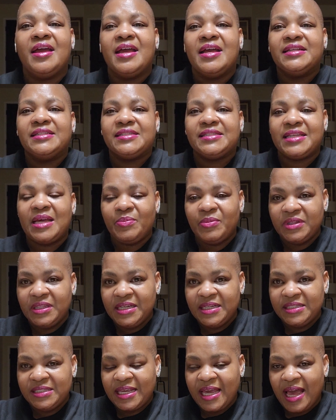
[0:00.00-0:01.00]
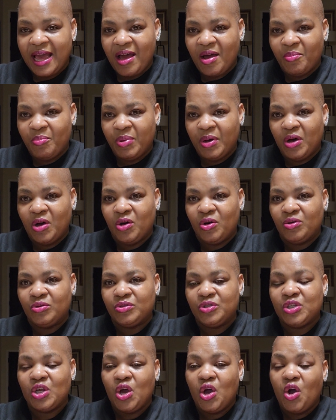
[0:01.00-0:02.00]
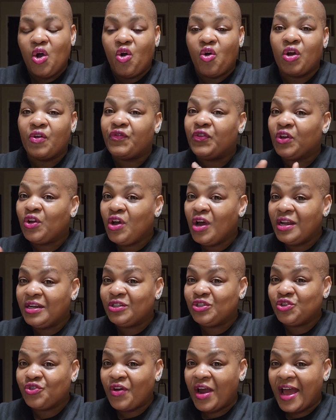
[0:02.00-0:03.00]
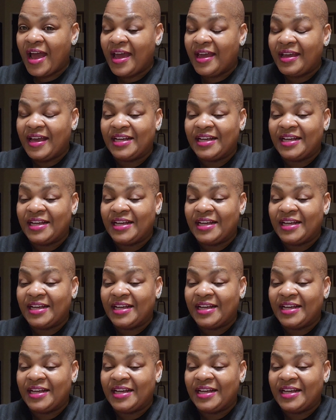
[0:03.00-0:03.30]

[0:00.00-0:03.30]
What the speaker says: some of these combos or if you're gonna try,